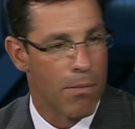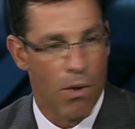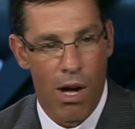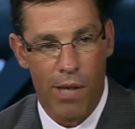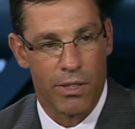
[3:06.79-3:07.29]
They're
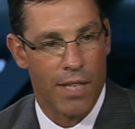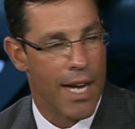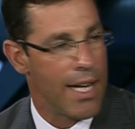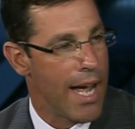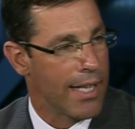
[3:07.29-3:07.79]
all
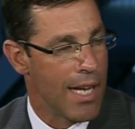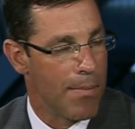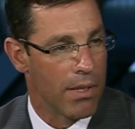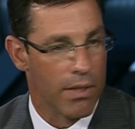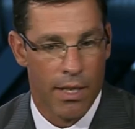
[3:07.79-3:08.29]
outstanding
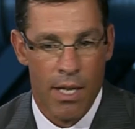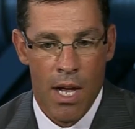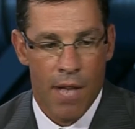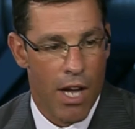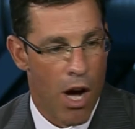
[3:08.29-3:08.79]
academically.
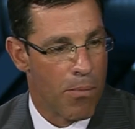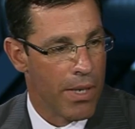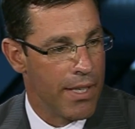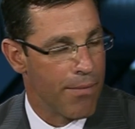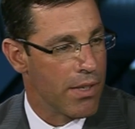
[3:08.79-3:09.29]
They all
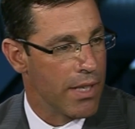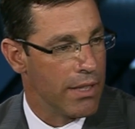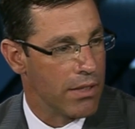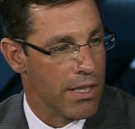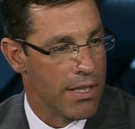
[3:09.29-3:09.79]
bring different
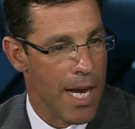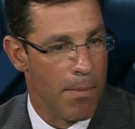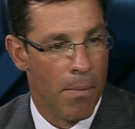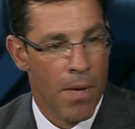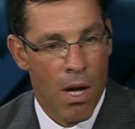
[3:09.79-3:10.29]
things to the table.